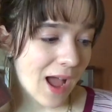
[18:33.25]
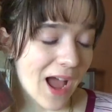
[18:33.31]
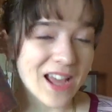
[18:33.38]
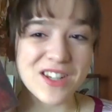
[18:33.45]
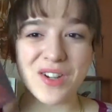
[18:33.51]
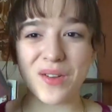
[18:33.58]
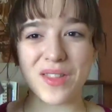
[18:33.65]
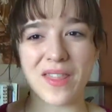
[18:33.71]
I
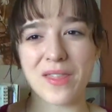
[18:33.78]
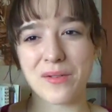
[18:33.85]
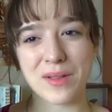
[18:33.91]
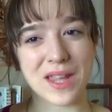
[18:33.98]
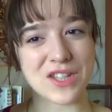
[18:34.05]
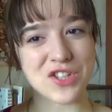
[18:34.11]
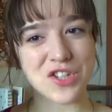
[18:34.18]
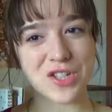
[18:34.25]
know that the
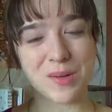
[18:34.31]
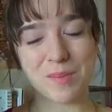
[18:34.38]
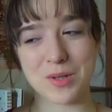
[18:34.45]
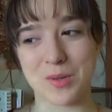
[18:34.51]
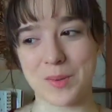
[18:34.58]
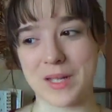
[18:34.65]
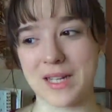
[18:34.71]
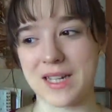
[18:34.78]
relationship
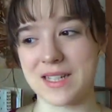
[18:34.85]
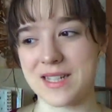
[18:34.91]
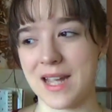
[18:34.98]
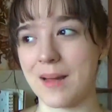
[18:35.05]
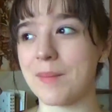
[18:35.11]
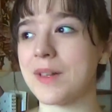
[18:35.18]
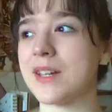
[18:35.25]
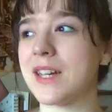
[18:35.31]
between
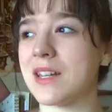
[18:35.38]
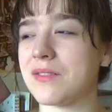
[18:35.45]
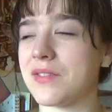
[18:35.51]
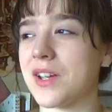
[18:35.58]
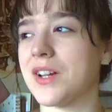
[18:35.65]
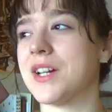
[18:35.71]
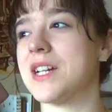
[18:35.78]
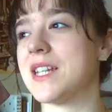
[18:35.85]
Tamlin and
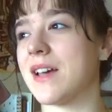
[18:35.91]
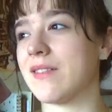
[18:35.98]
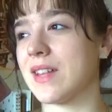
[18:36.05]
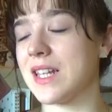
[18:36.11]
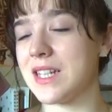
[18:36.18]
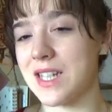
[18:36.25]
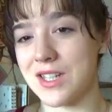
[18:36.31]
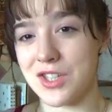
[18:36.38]
Feyre
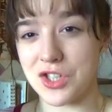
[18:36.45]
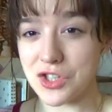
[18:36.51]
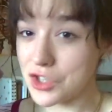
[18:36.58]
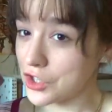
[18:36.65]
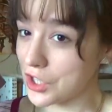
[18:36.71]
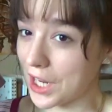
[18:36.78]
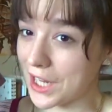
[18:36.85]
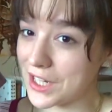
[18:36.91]
definitely does
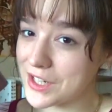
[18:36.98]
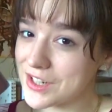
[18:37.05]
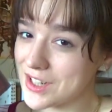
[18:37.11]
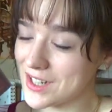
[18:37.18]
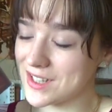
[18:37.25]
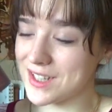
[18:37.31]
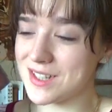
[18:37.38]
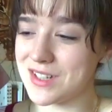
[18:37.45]
change
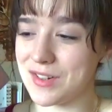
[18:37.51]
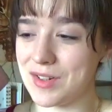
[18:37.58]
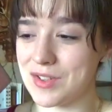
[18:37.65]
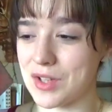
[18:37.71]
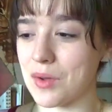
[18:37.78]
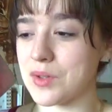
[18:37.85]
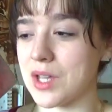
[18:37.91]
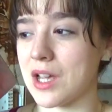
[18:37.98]
as the
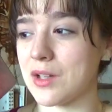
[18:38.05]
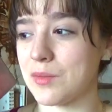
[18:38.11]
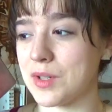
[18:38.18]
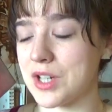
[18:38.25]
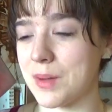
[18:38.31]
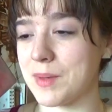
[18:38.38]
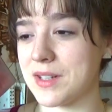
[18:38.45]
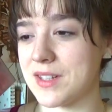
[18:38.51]
series goes on,
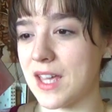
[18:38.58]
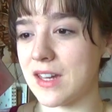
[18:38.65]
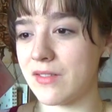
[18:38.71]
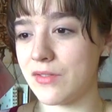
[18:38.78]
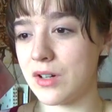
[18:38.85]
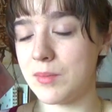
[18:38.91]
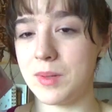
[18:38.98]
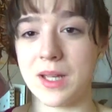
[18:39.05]
which I'm excited
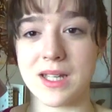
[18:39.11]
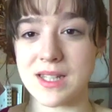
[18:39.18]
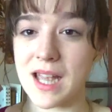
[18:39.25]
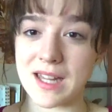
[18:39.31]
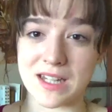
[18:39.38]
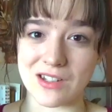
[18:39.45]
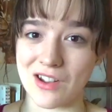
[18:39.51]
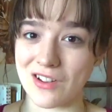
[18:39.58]
for because
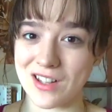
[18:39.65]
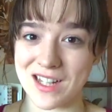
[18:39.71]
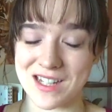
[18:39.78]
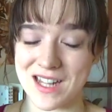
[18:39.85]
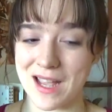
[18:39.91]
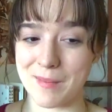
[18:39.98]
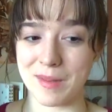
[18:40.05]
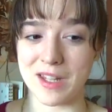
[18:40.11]
I did not like
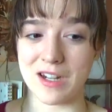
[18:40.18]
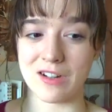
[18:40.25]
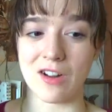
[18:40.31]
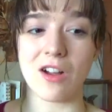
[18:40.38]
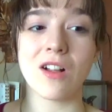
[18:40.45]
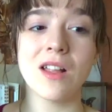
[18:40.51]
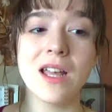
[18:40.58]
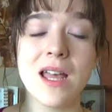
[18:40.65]
Tamlin at
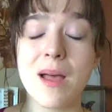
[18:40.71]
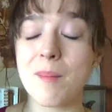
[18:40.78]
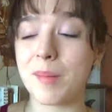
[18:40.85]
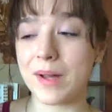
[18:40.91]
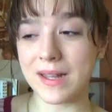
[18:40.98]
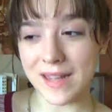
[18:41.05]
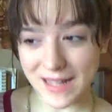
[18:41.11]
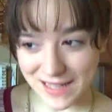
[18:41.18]
all.
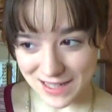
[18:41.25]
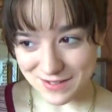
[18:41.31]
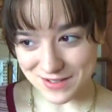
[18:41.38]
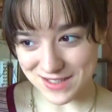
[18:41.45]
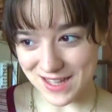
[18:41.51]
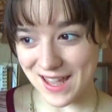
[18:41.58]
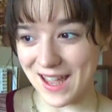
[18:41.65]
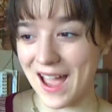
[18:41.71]
But like I
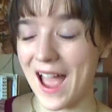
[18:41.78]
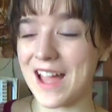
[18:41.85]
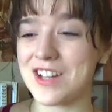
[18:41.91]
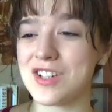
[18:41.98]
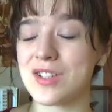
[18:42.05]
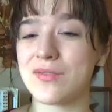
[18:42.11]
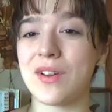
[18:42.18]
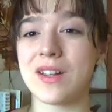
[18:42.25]
was saying, I
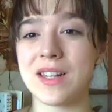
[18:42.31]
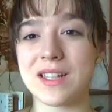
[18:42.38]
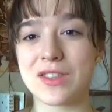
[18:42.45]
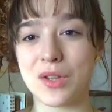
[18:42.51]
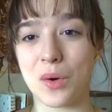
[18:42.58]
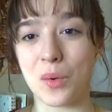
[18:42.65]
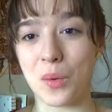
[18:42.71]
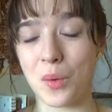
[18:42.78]
just felt
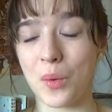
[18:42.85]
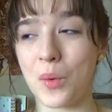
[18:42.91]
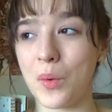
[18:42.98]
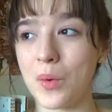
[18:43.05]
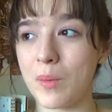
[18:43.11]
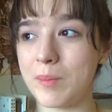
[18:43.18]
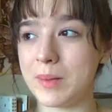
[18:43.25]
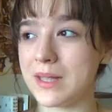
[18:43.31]
like the
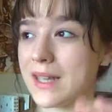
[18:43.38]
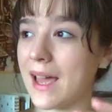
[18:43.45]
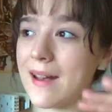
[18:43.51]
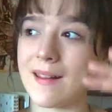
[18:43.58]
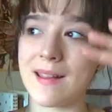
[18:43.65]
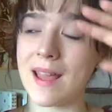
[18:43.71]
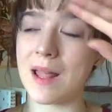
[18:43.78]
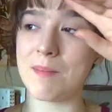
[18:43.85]
whole
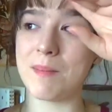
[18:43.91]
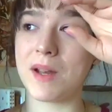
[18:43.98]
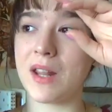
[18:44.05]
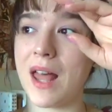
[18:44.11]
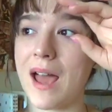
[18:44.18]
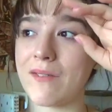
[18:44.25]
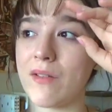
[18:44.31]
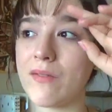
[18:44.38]
beginning and
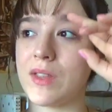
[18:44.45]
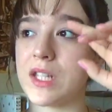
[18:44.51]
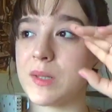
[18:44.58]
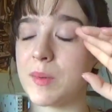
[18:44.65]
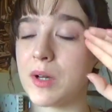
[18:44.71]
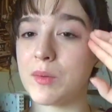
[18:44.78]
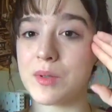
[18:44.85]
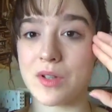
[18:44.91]
middle half of this
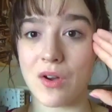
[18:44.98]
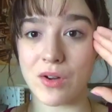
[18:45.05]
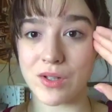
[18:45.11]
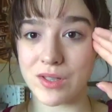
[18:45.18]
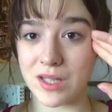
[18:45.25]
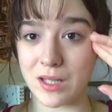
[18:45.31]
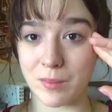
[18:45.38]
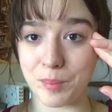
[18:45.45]
book was
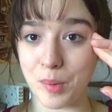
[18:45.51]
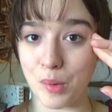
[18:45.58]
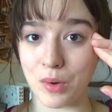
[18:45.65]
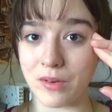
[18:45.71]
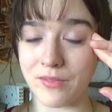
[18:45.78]
honestly a bore